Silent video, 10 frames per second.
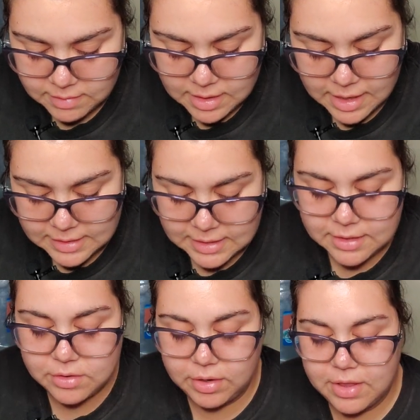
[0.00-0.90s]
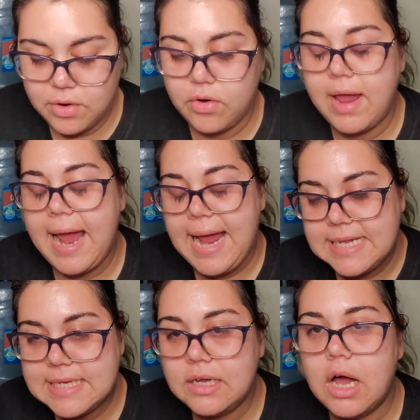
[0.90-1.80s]
18, okay, there are
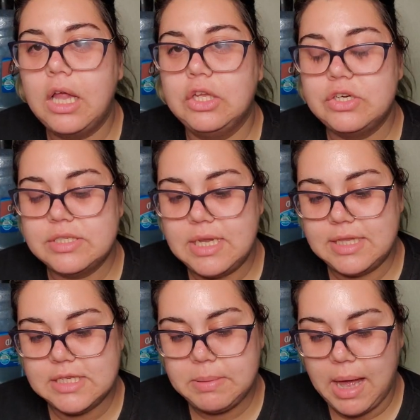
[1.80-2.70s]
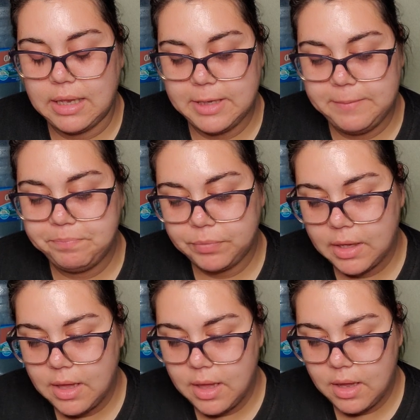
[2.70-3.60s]
18 colors in this palette.
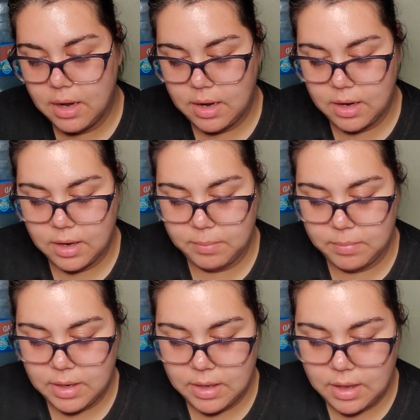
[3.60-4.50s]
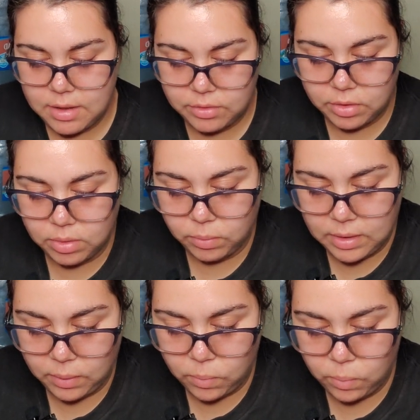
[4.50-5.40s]
And there are
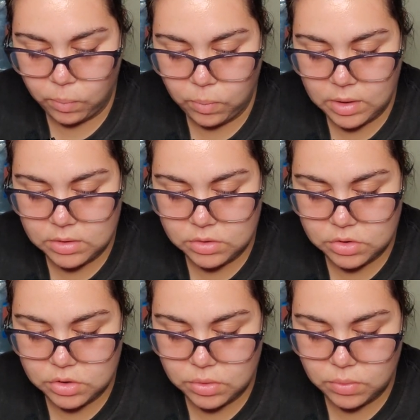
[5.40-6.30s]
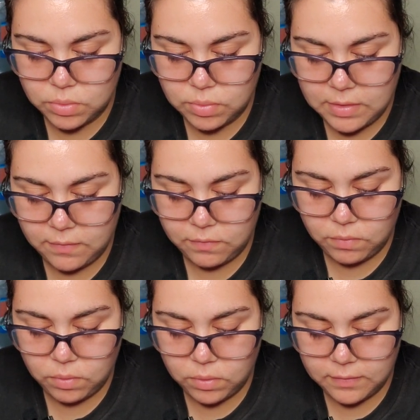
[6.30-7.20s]
like 1, 2, 3,
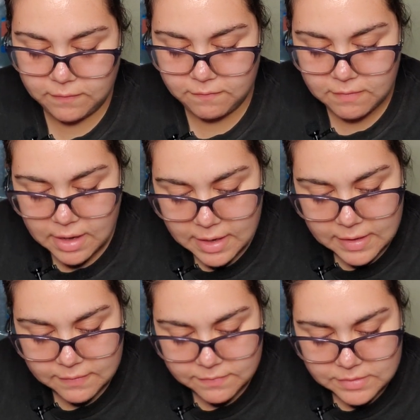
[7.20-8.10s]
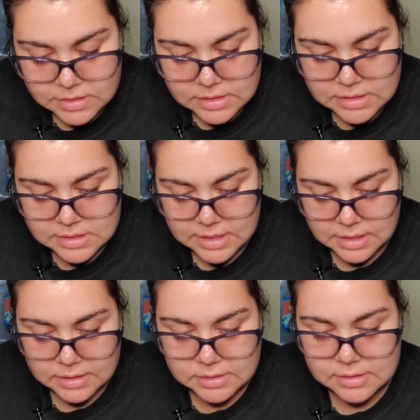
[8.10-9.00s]
4, 5,
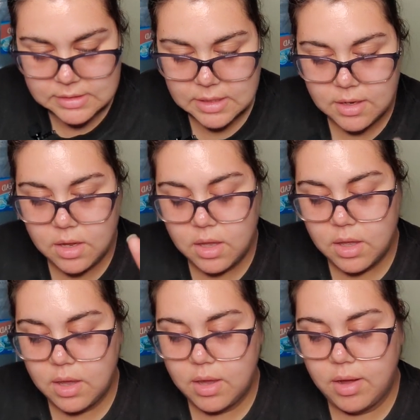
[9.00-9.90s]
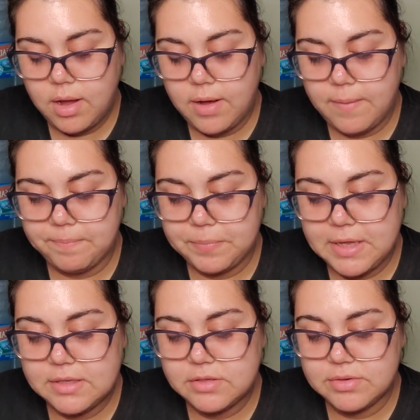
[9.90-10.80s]
6. So
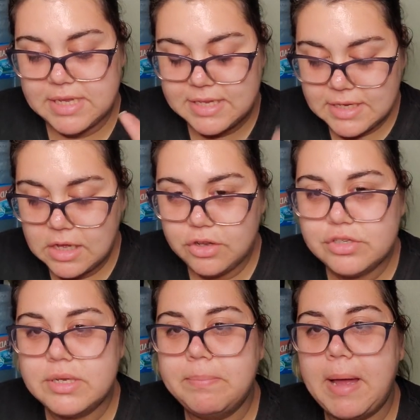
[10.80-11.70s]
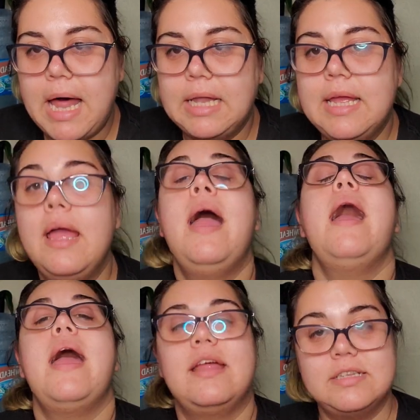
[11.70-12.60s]
it's 18 colors in the palette
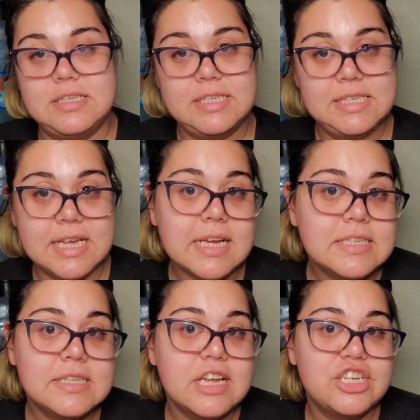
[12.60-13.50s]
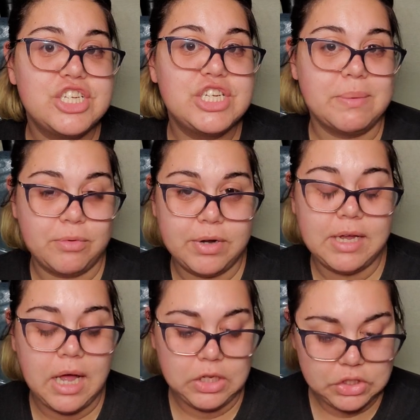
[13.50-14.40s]
and 6 shimmery
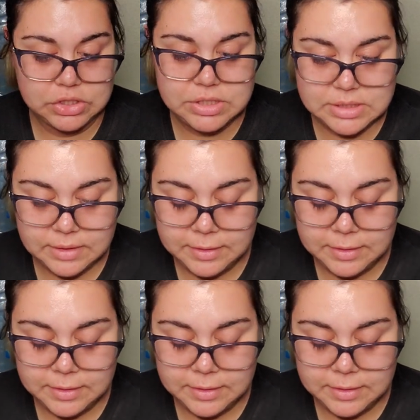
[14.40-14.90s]
colors.